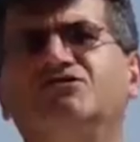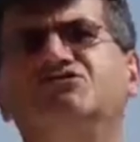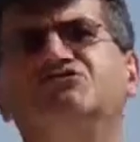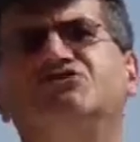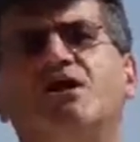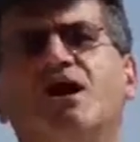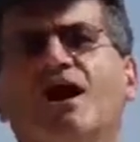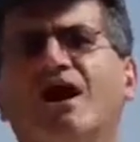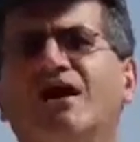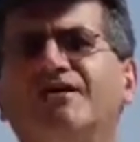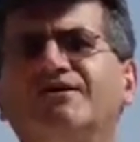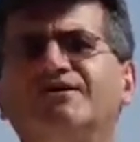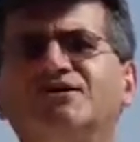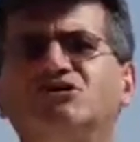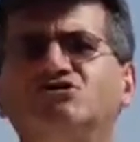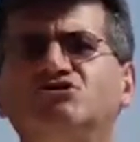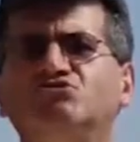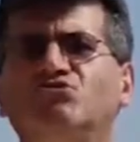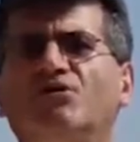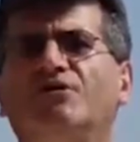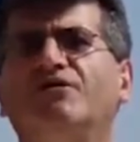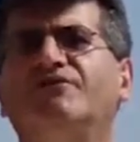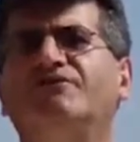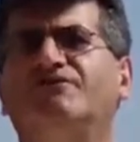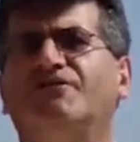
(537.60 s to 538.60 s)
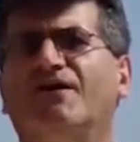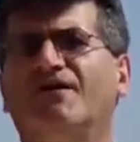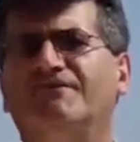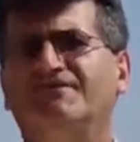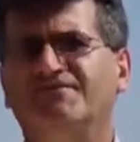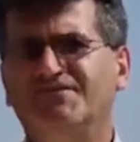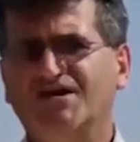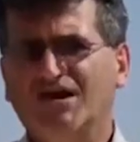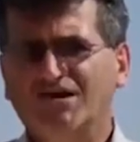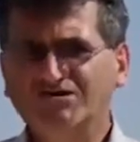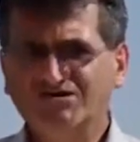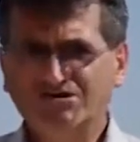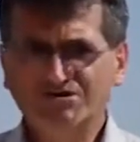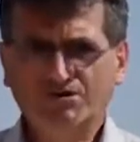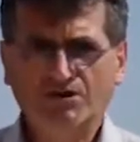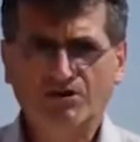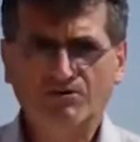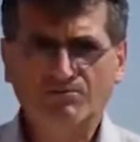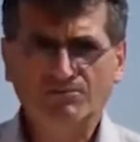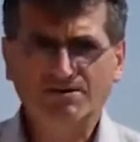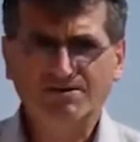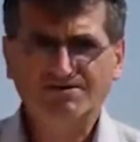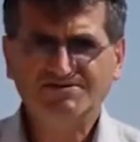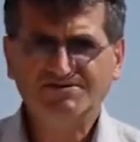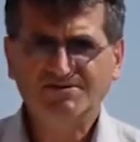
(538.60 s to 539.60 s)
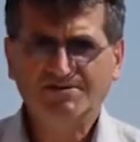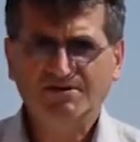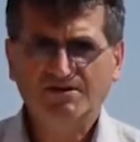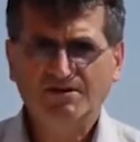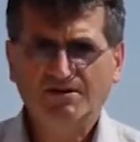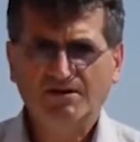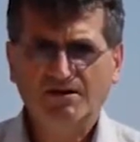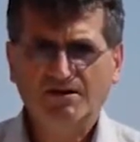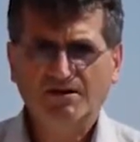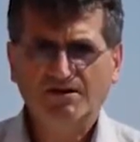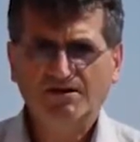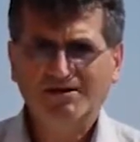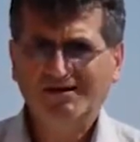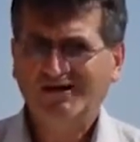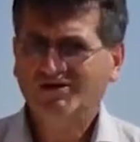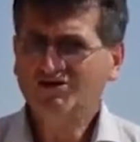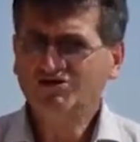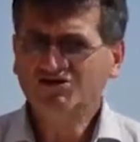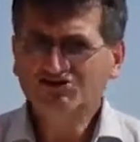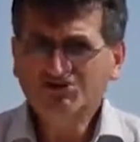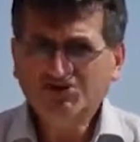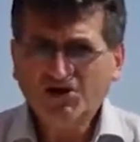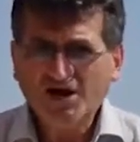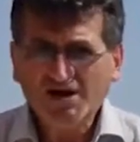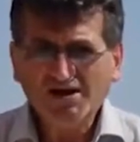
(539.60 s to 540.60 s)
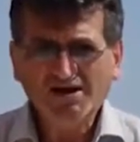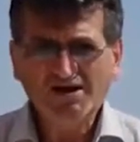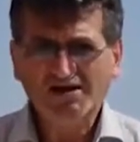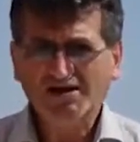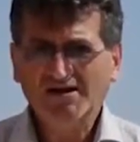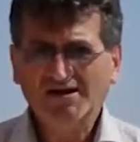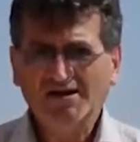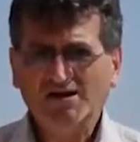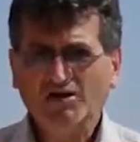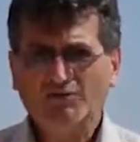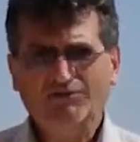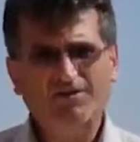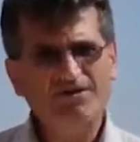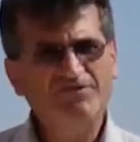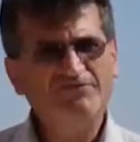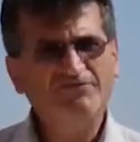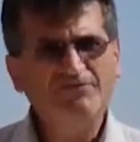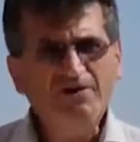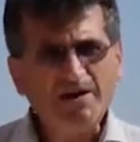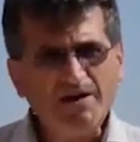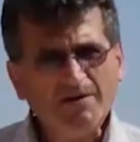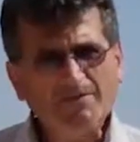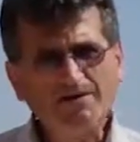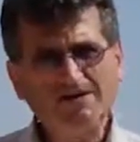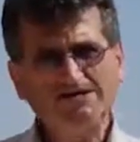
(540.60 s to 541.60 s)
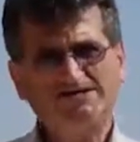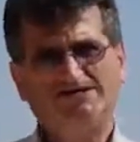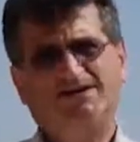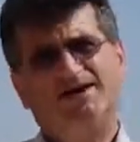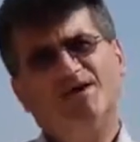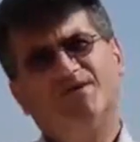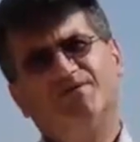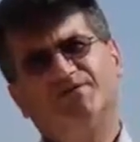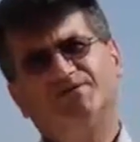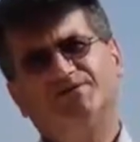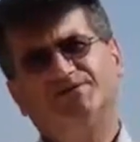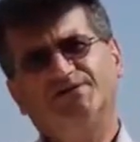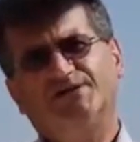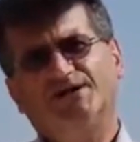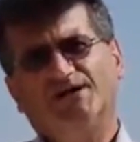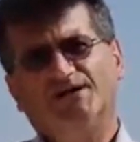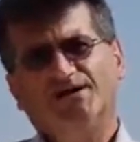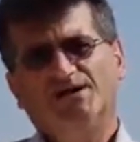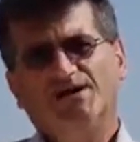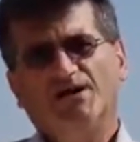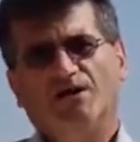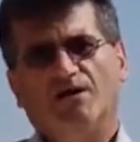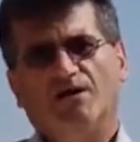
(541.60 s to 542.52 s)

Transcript: Australia 125,000 homeless. In Australia, we're a very rich country.